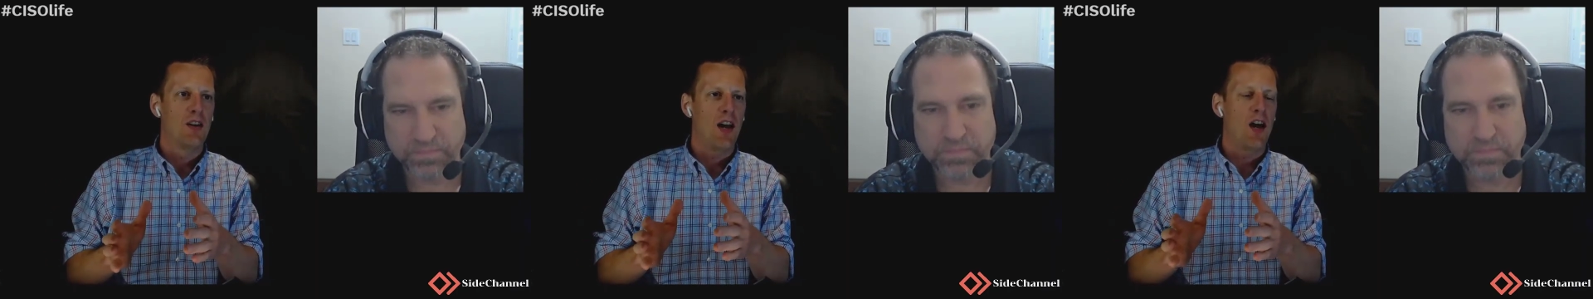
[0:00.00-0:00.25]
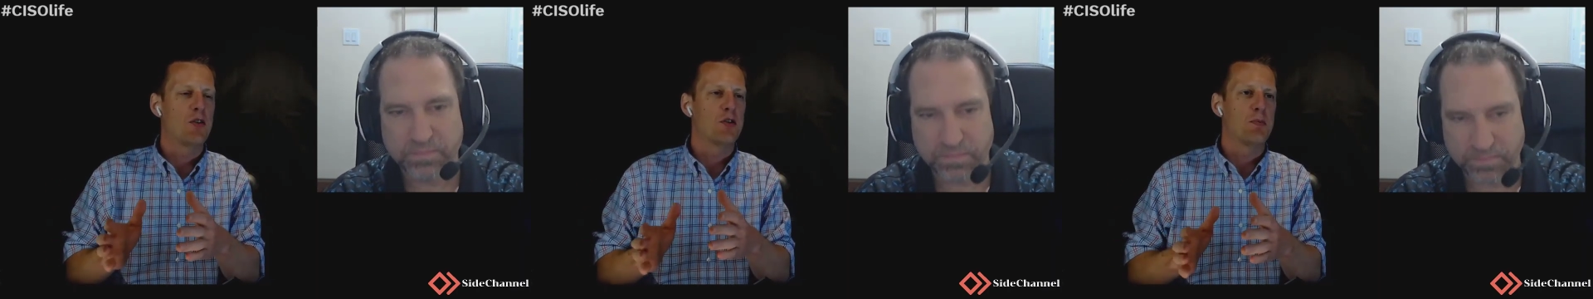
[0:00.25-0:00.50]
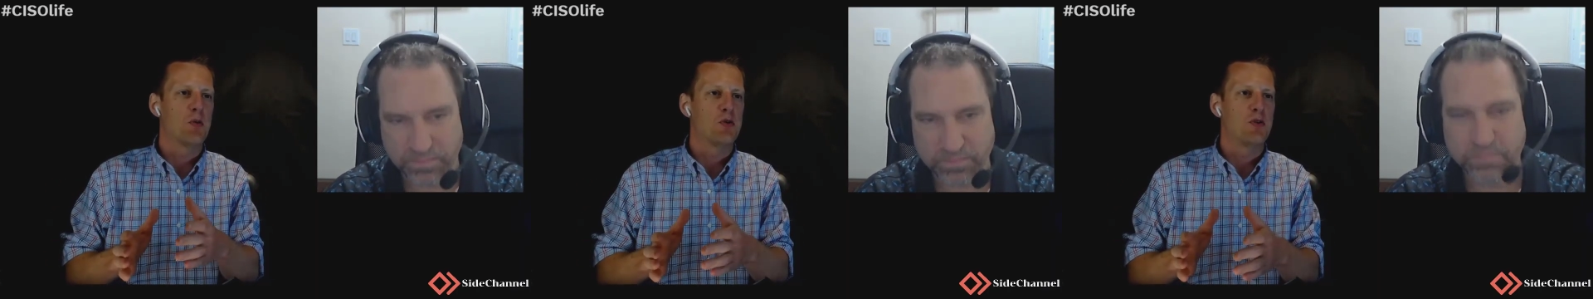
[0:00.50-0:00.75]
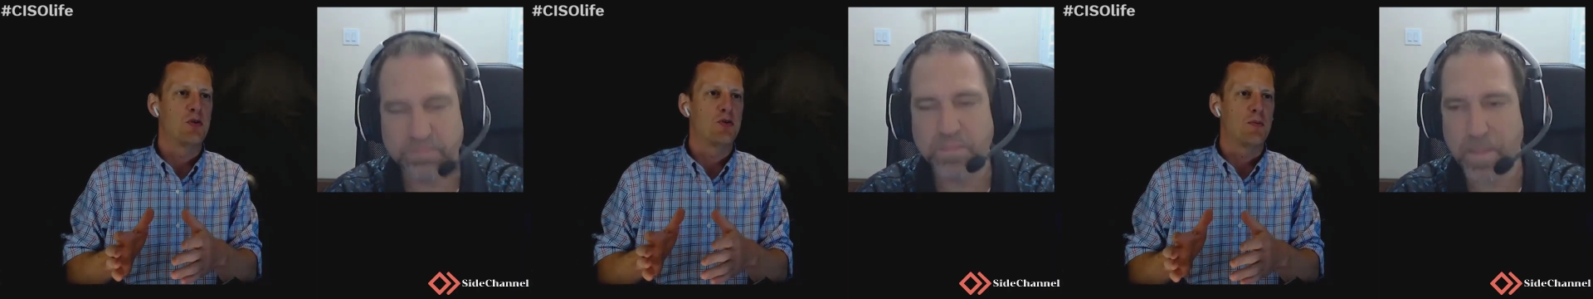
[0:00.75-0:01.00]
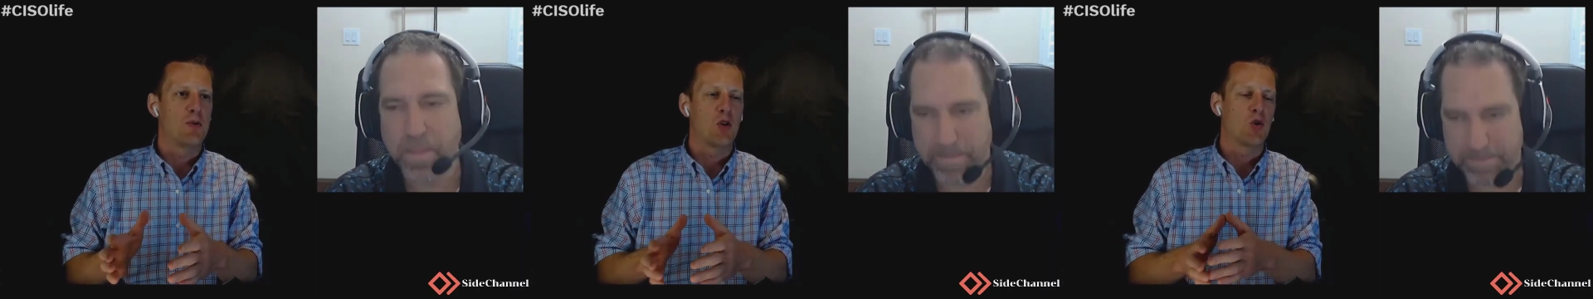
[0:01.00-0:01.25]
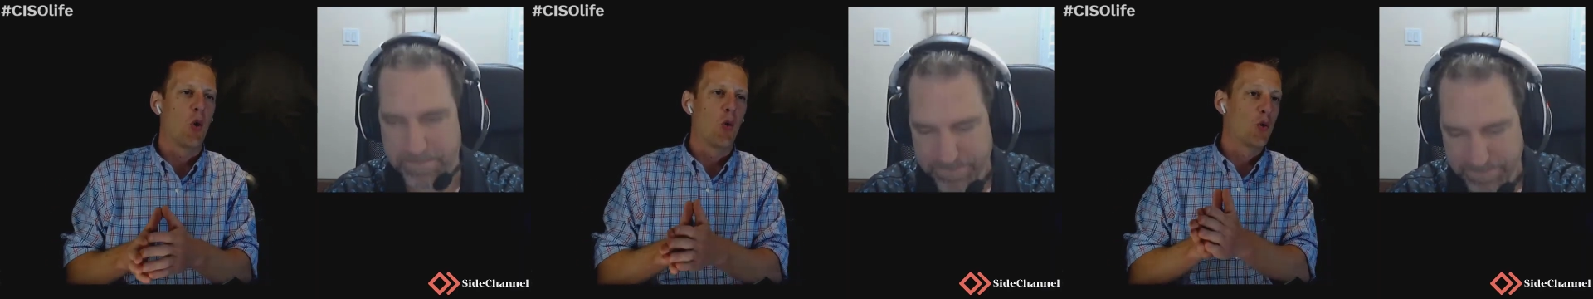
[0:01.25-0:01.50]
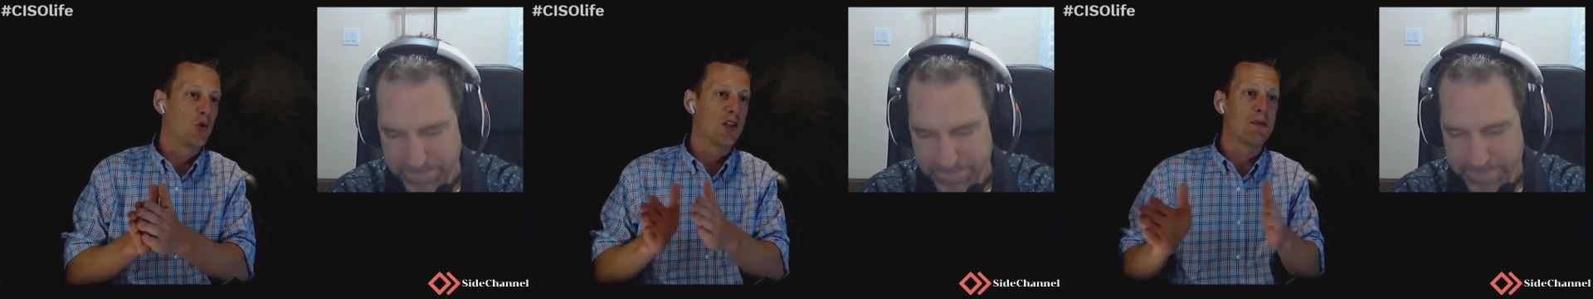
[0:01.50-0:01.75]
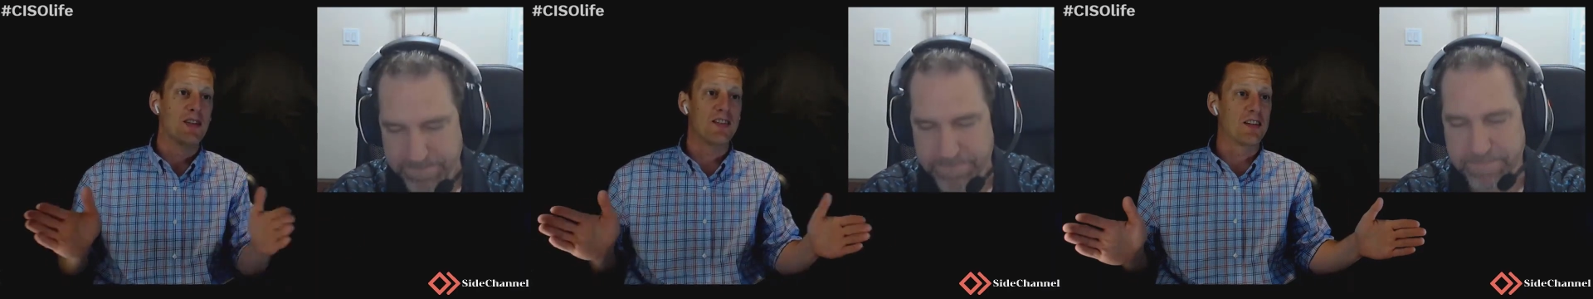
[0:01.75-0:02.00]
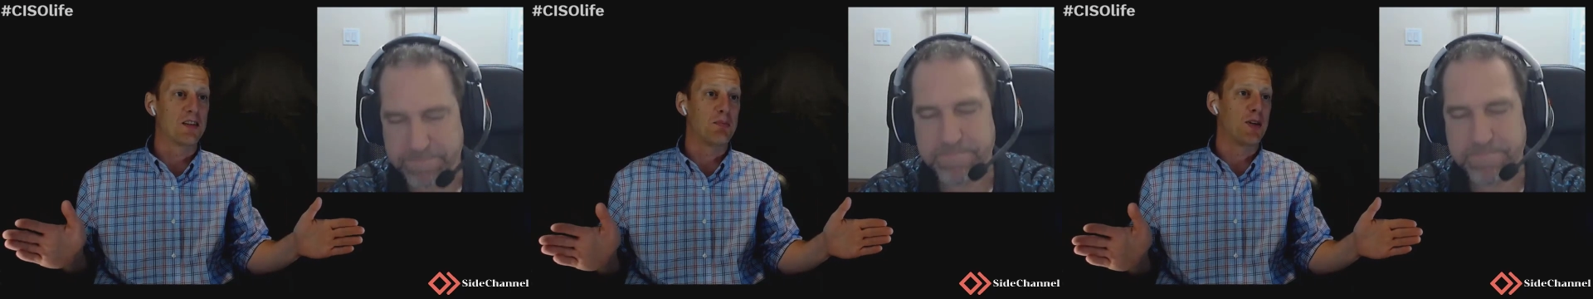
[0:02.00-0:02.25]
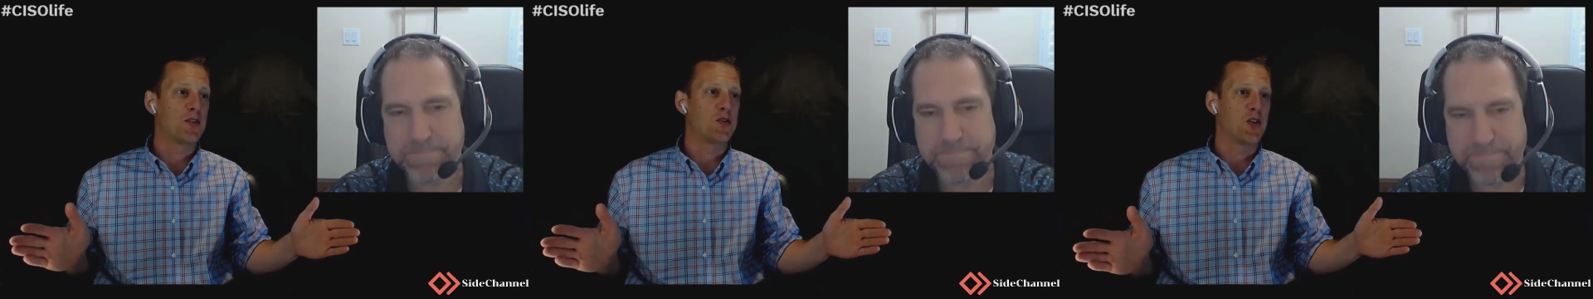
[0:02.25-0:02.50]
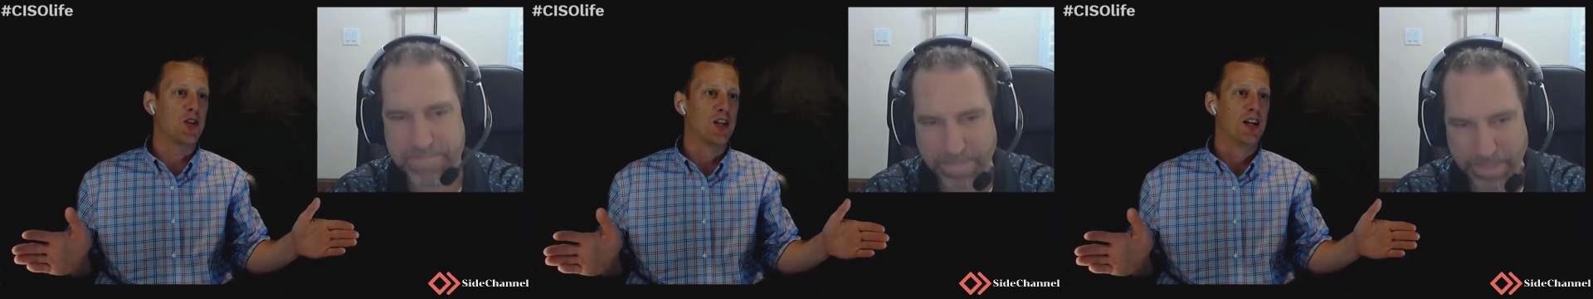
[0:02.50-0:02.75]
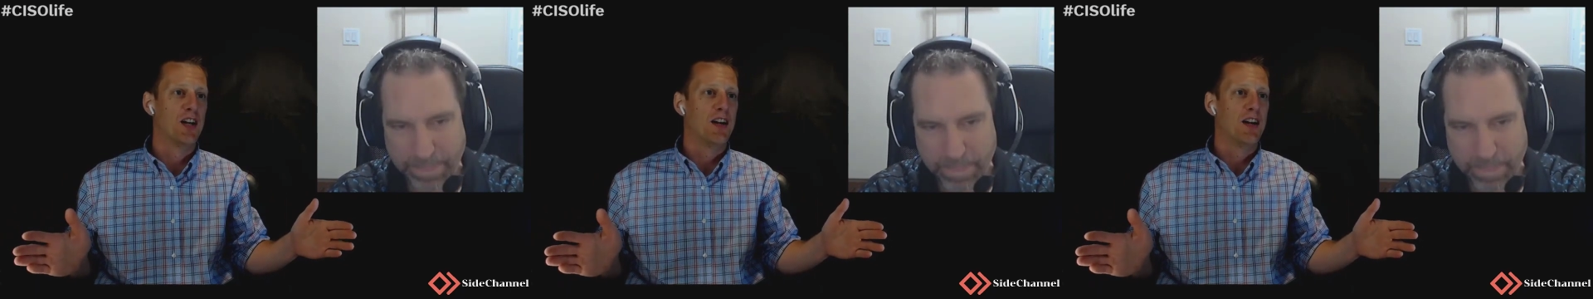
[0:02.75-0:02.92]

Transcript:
Speaker 1: how you're supposed to do something, you're totally missing the picture